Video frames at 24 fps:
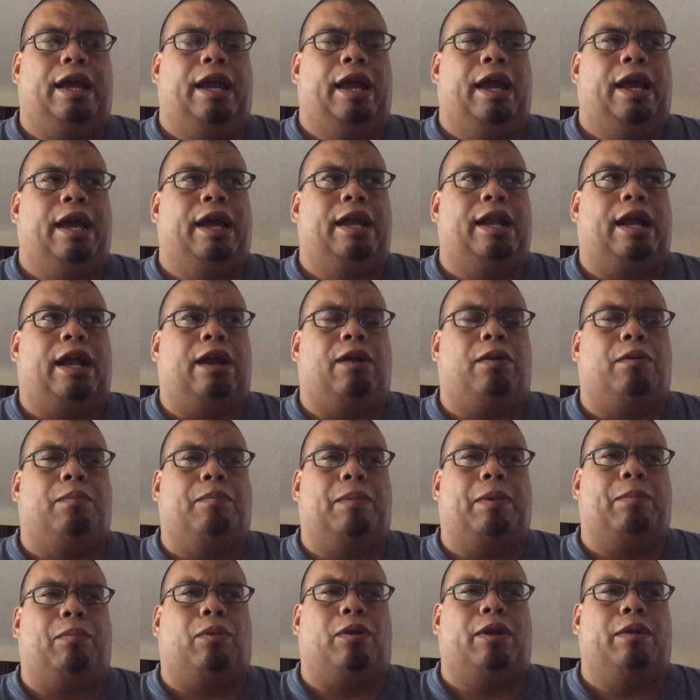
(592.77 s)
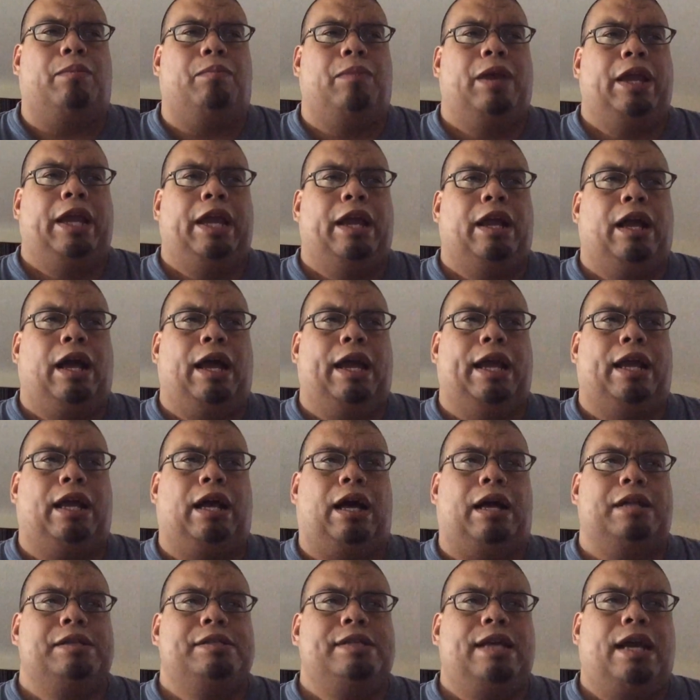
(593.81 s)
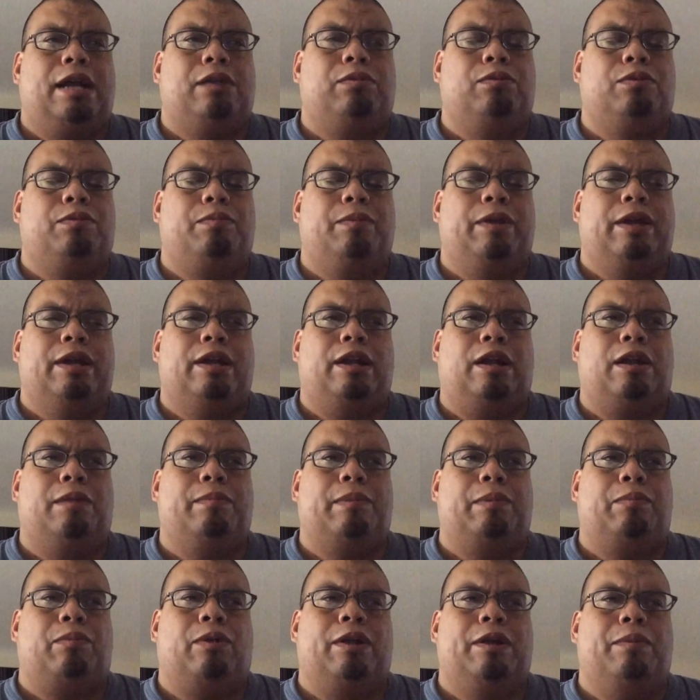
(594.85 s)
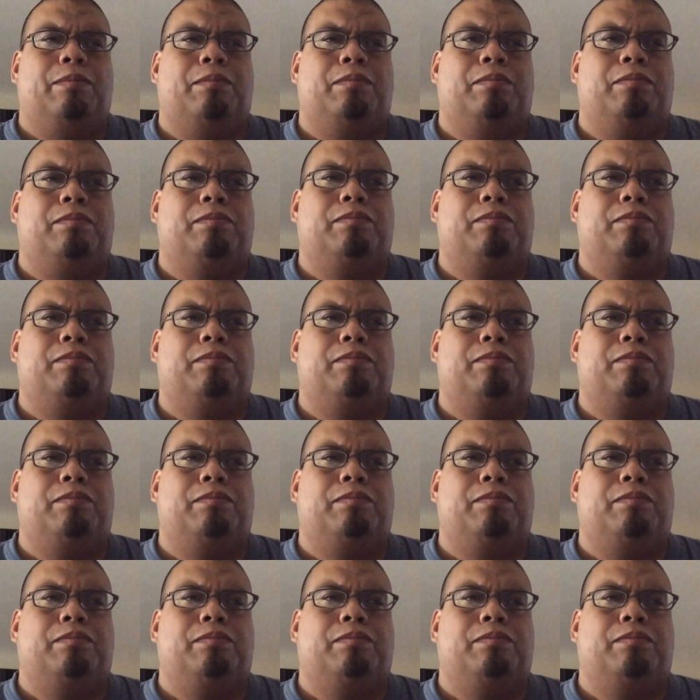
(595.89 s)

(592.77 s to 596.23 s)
And I remember him making eye contact with me, and I remember him,